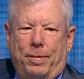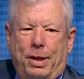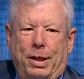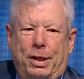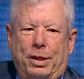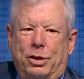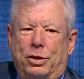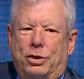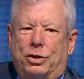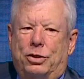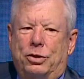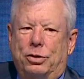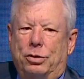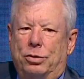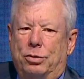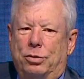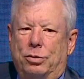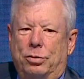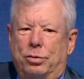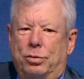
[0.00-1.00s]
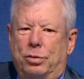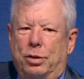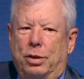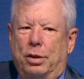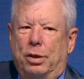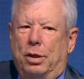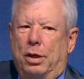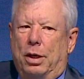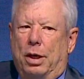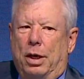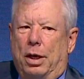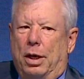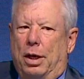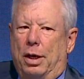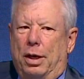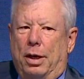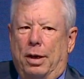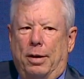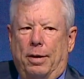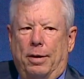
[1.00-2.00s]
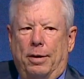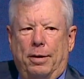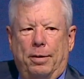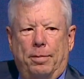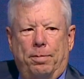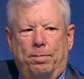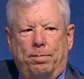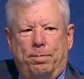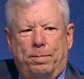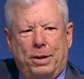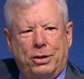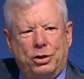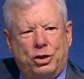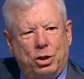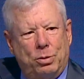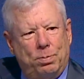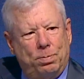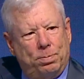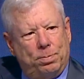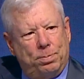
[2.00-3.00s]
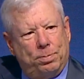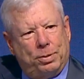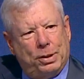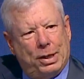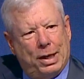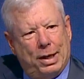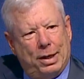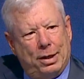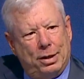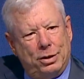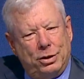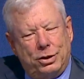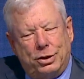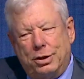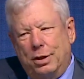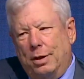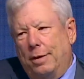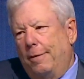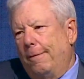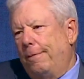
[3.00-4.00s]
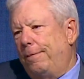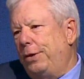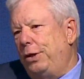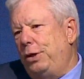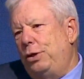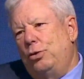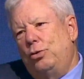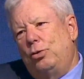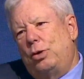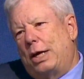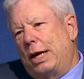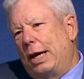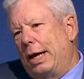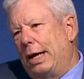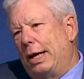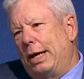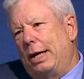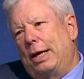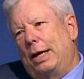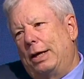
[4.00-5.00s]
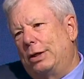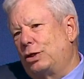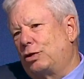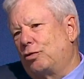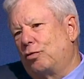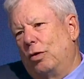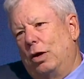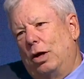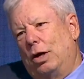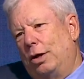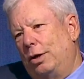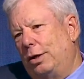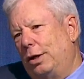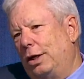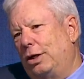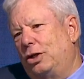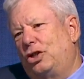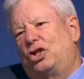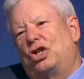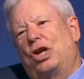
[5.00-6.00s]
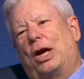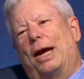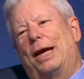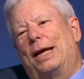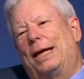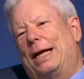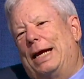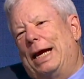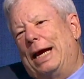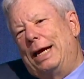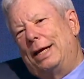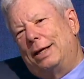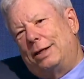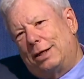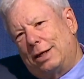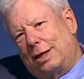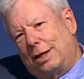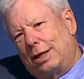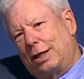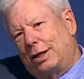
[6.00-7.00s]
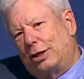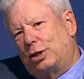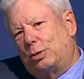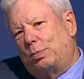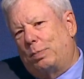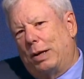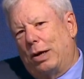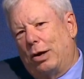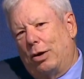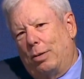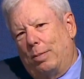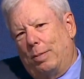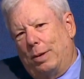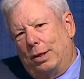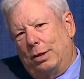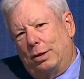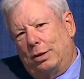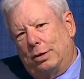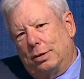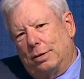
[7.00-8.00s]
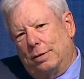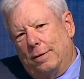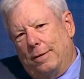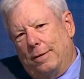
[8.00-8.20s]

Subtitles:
into pension plans. The UK has run a gigantic experiment.